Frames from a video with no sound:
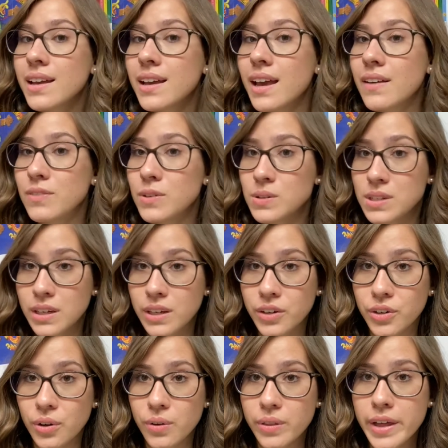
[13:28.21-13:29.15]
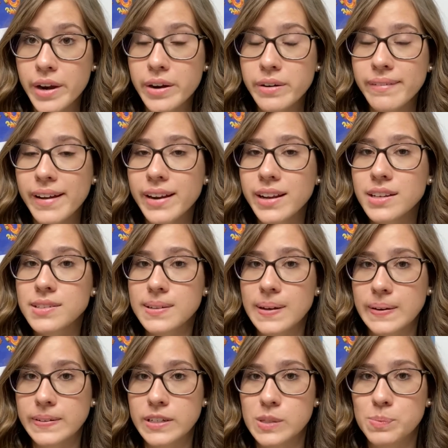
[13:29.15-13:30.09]
If you didn't know that already,
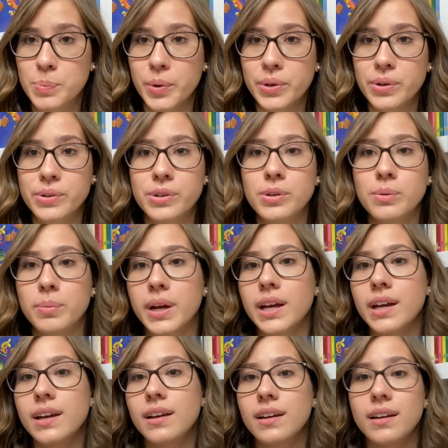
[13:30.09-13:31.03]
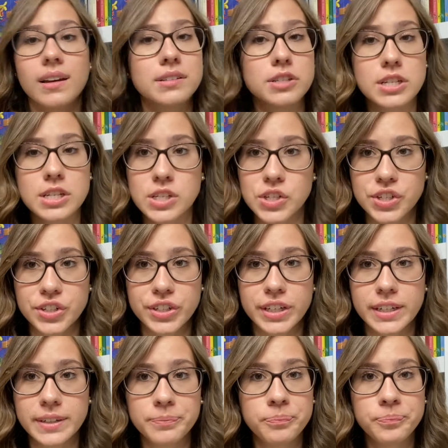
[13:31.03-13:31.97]
sorry to spoil you, but it's
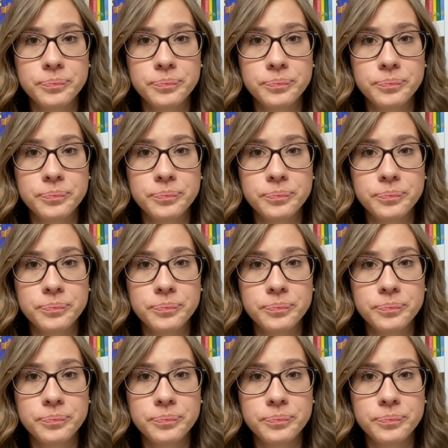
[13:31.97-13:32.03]
history.